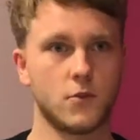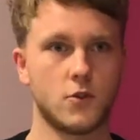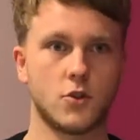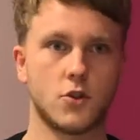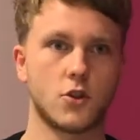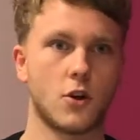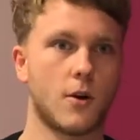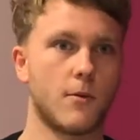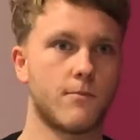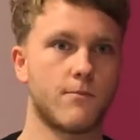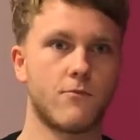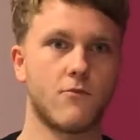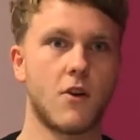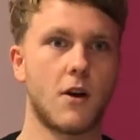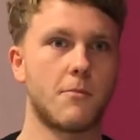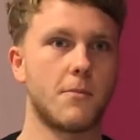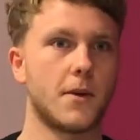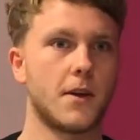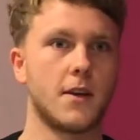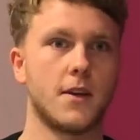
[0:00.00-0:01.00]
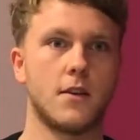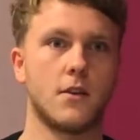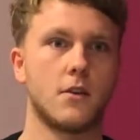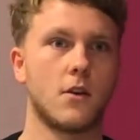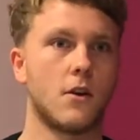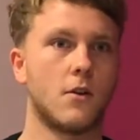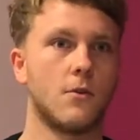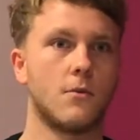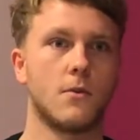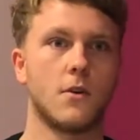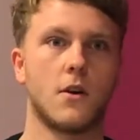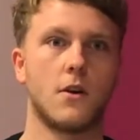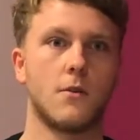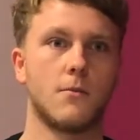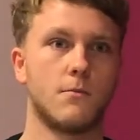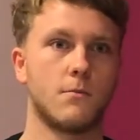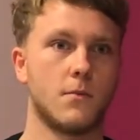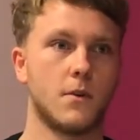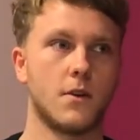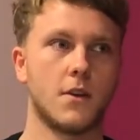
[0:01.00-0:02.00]
Job
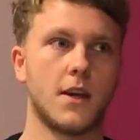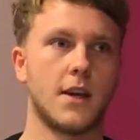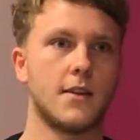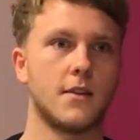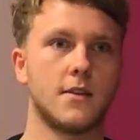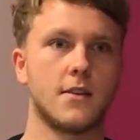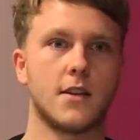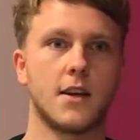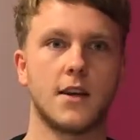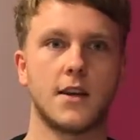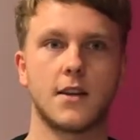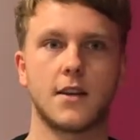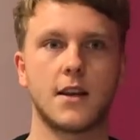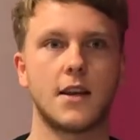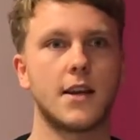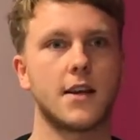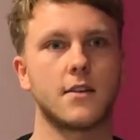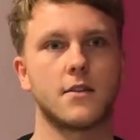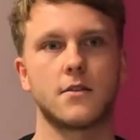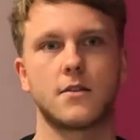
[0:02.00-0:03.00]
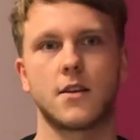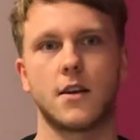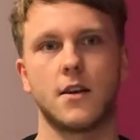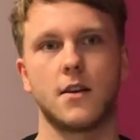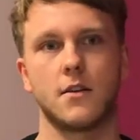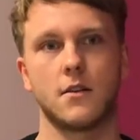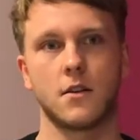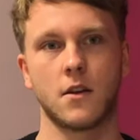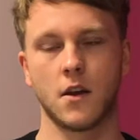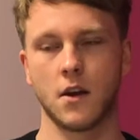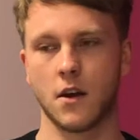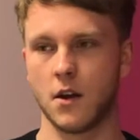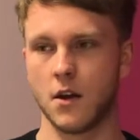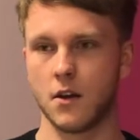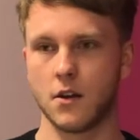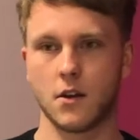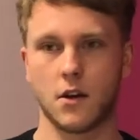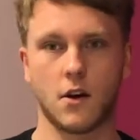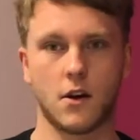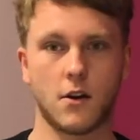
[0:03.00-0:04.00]
Rapido, Indeed, LinkedIn,
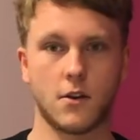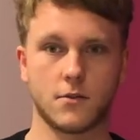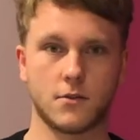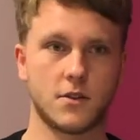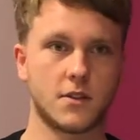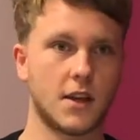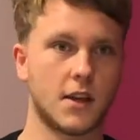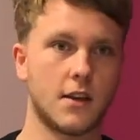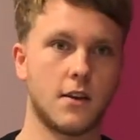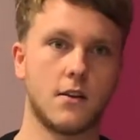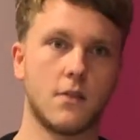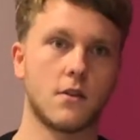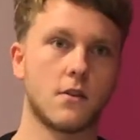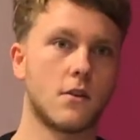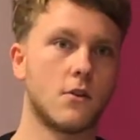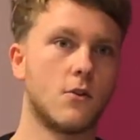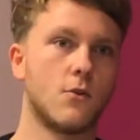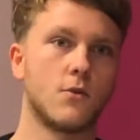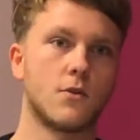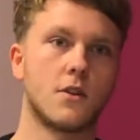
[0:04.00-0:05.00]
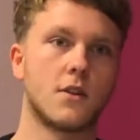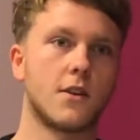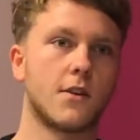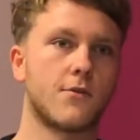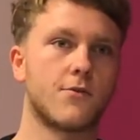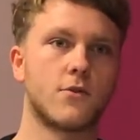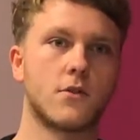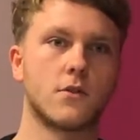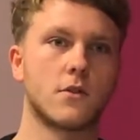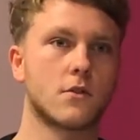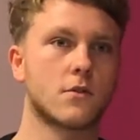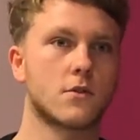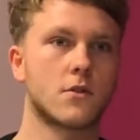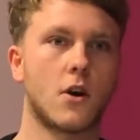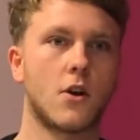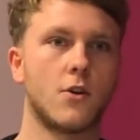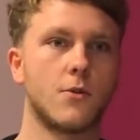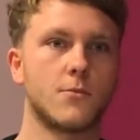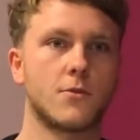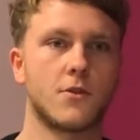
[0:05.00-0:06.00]
seeing all the different
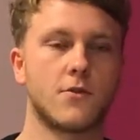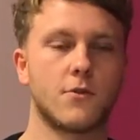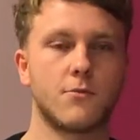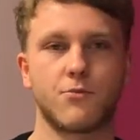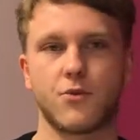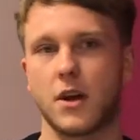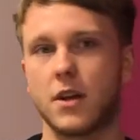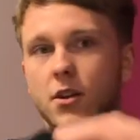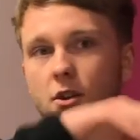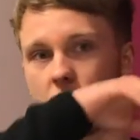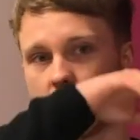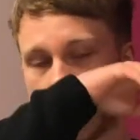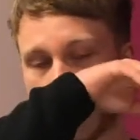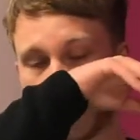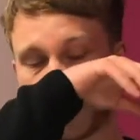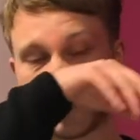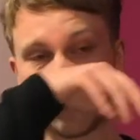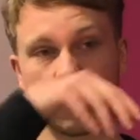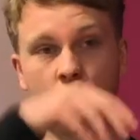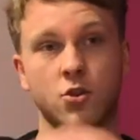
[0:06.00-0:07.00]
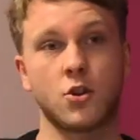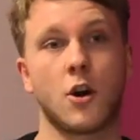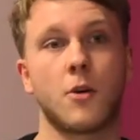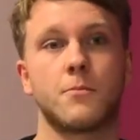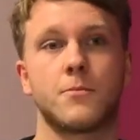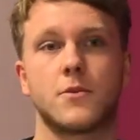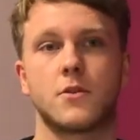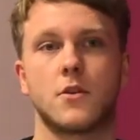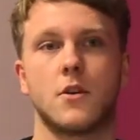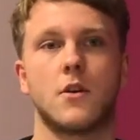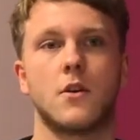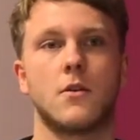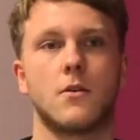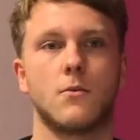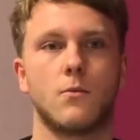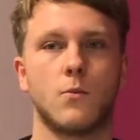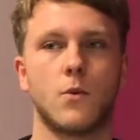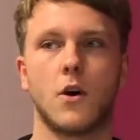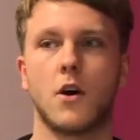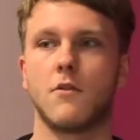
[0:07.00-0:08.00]
types of apprenticeships or jobs
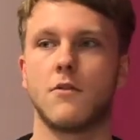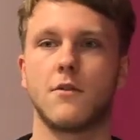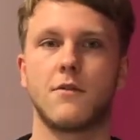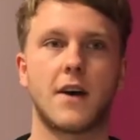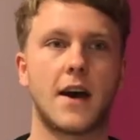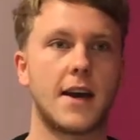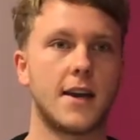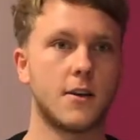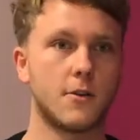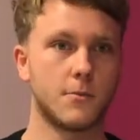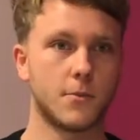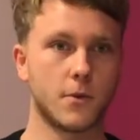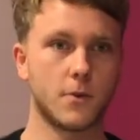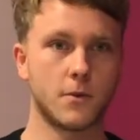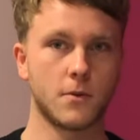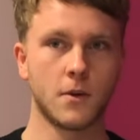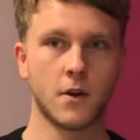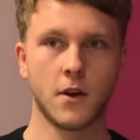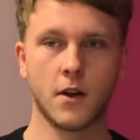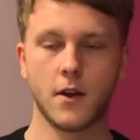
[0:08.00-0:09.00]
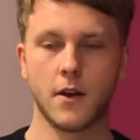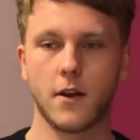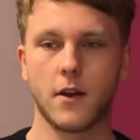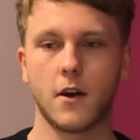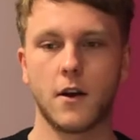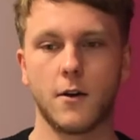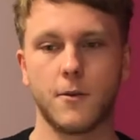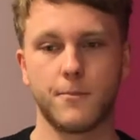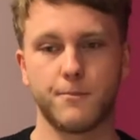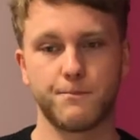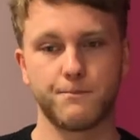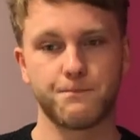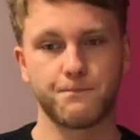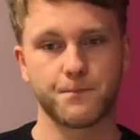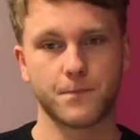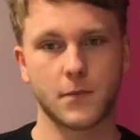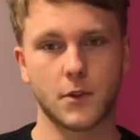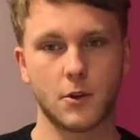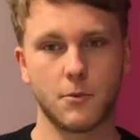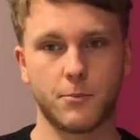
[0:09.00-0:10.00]
that were available.
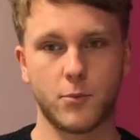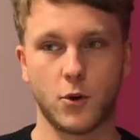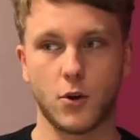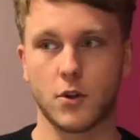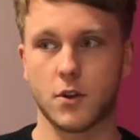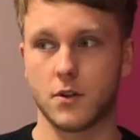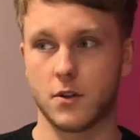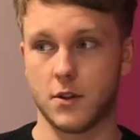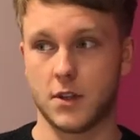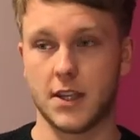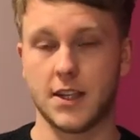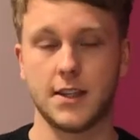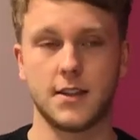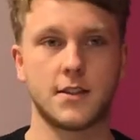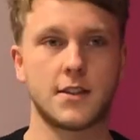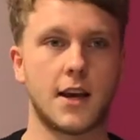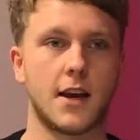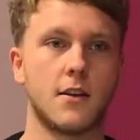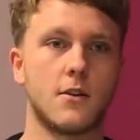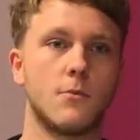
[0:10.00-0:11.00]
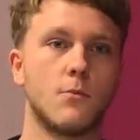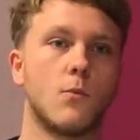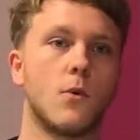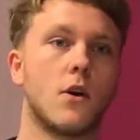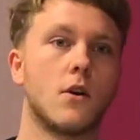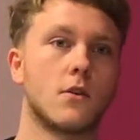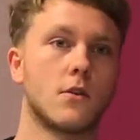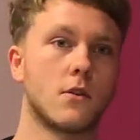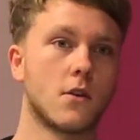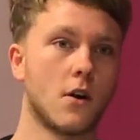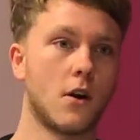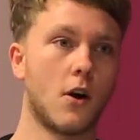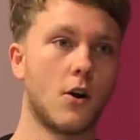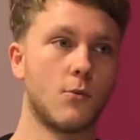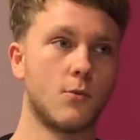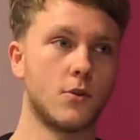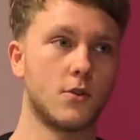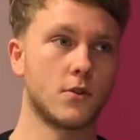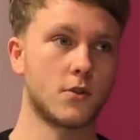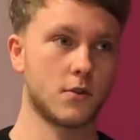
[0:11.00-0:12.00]
But the telent one, I
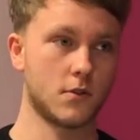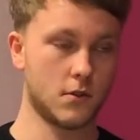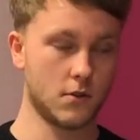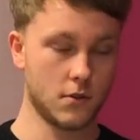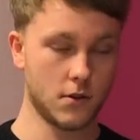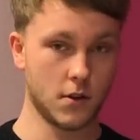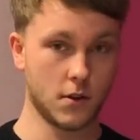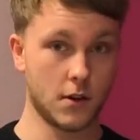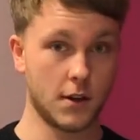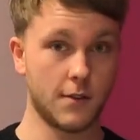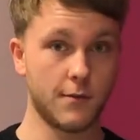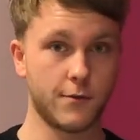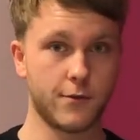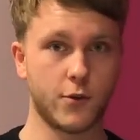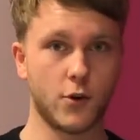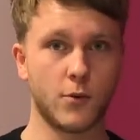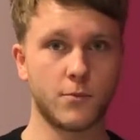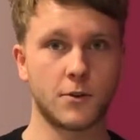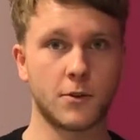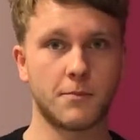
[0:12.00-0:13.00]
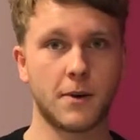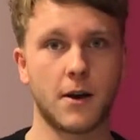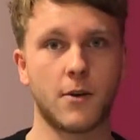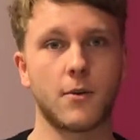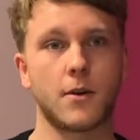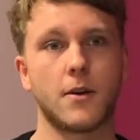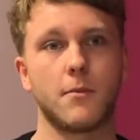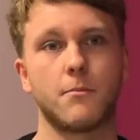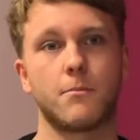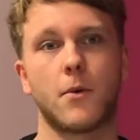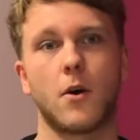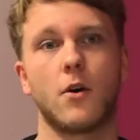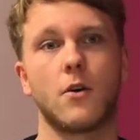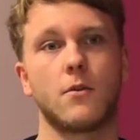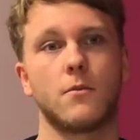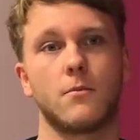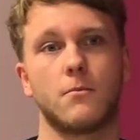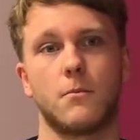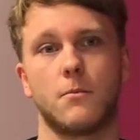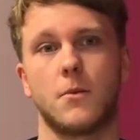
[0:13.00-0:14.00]
was informed about it
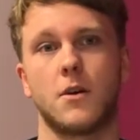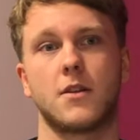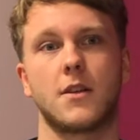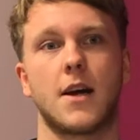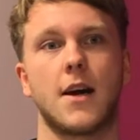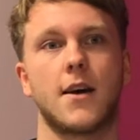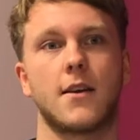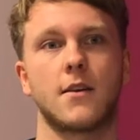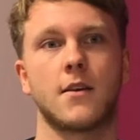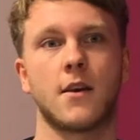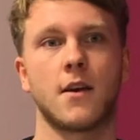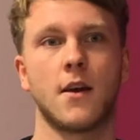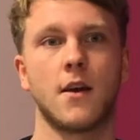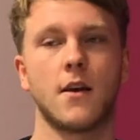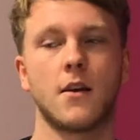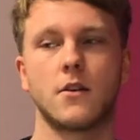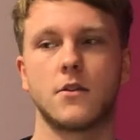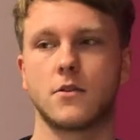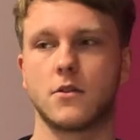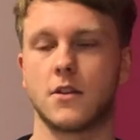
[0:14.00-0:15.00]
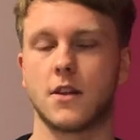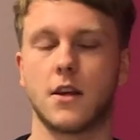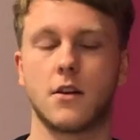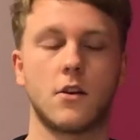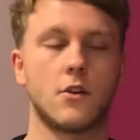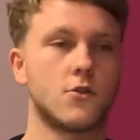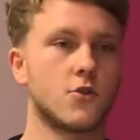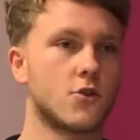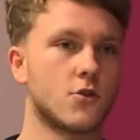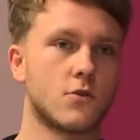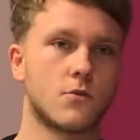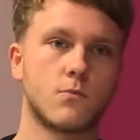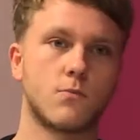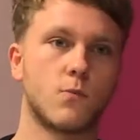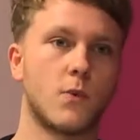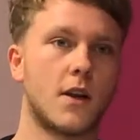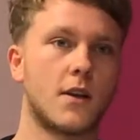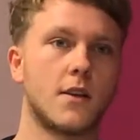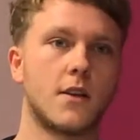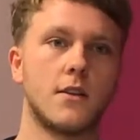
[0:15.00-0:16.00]
by my dad. So then I just
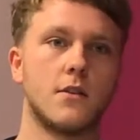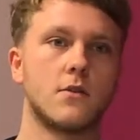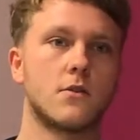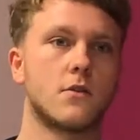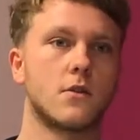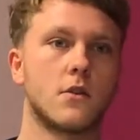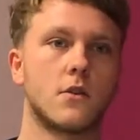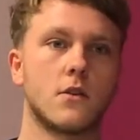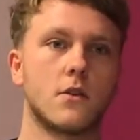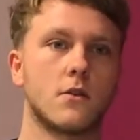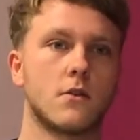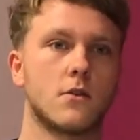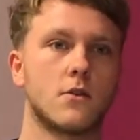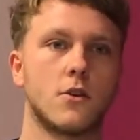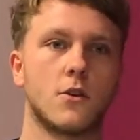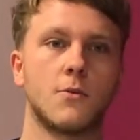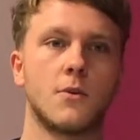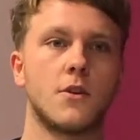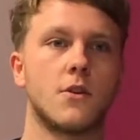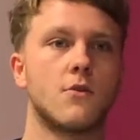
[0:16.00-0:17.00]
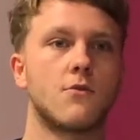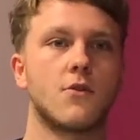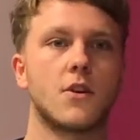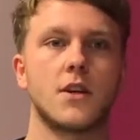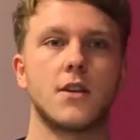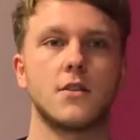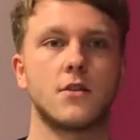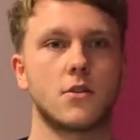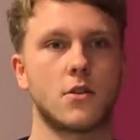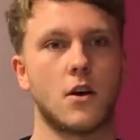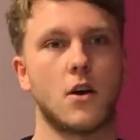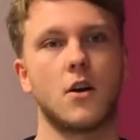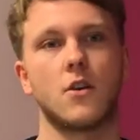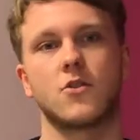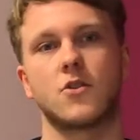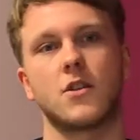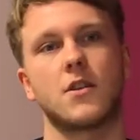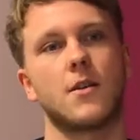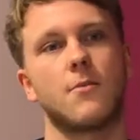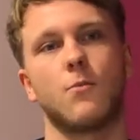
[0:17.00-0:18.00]
went into doing the
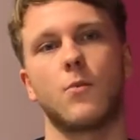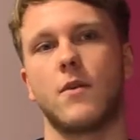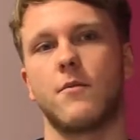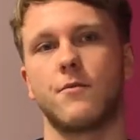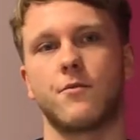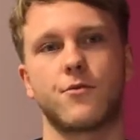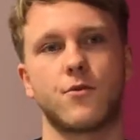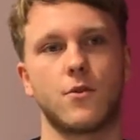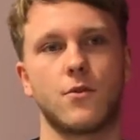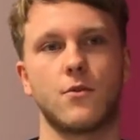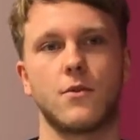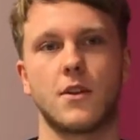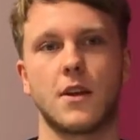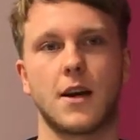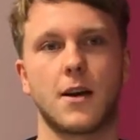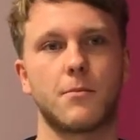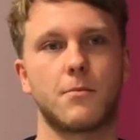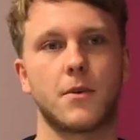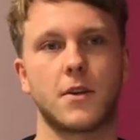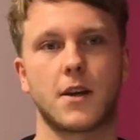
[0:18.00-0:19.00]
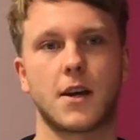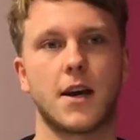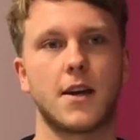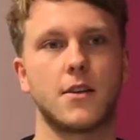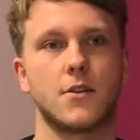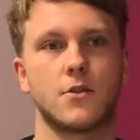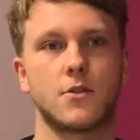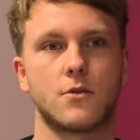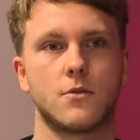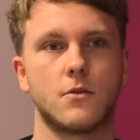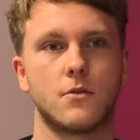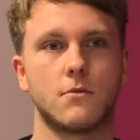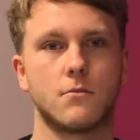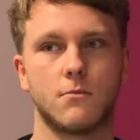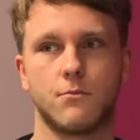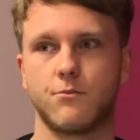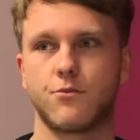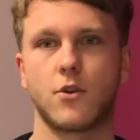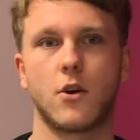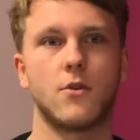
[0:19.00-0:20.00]
research and then went through the application
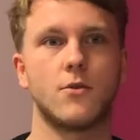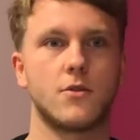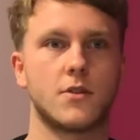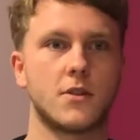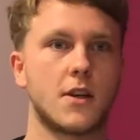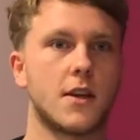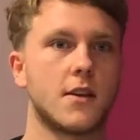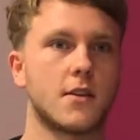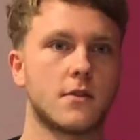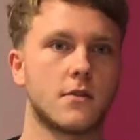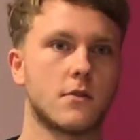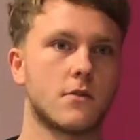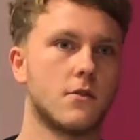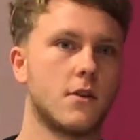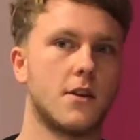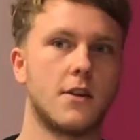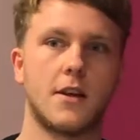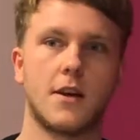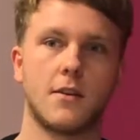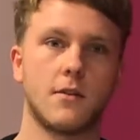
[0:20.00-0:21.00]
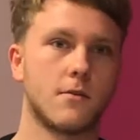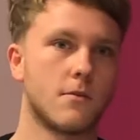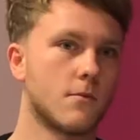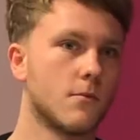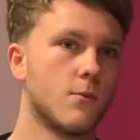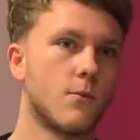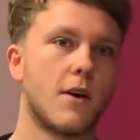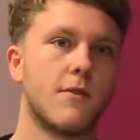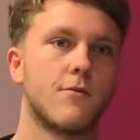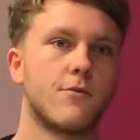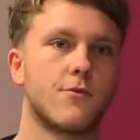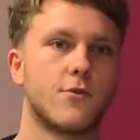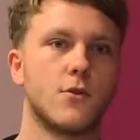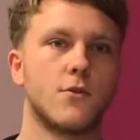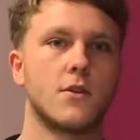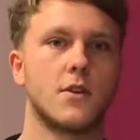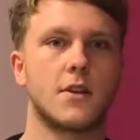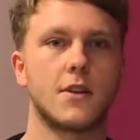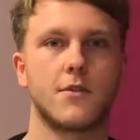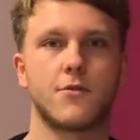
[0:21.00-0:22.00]
process and then went
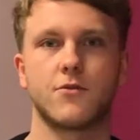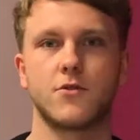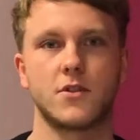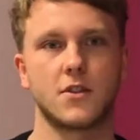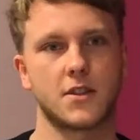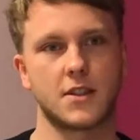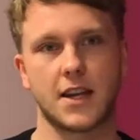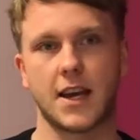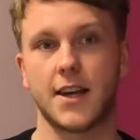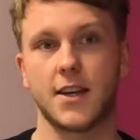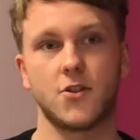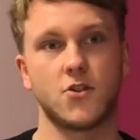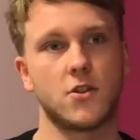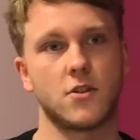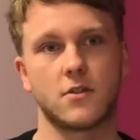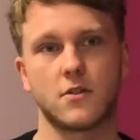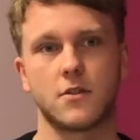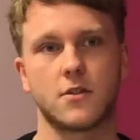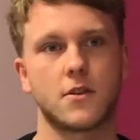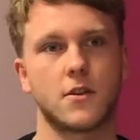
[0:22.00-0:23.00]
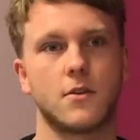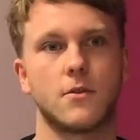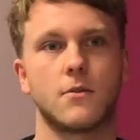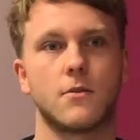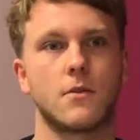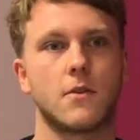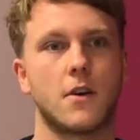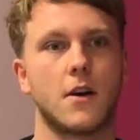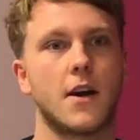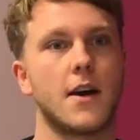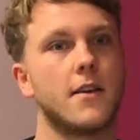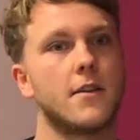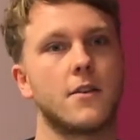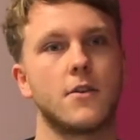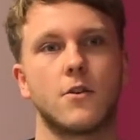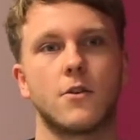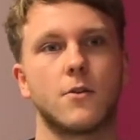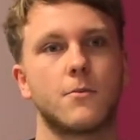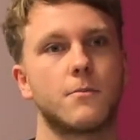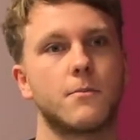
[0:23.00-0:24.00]
through the different stages until I
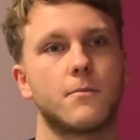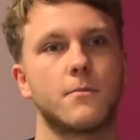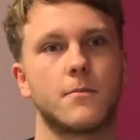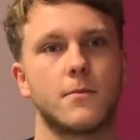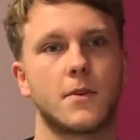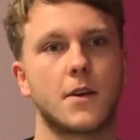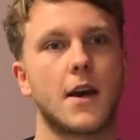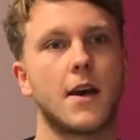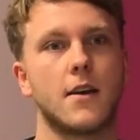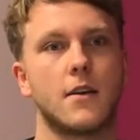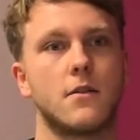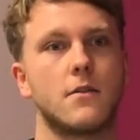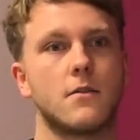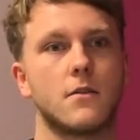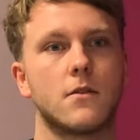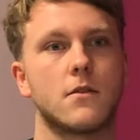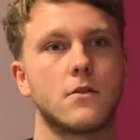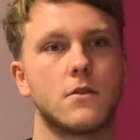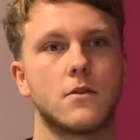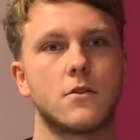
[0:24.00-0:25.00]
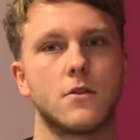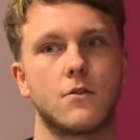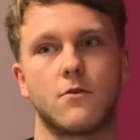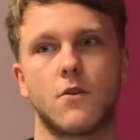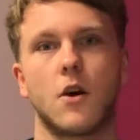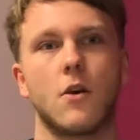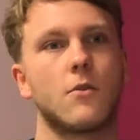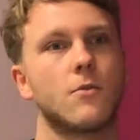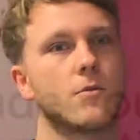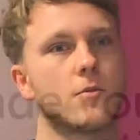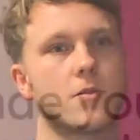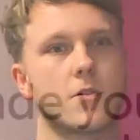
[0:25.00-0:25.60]
ended up getting the role.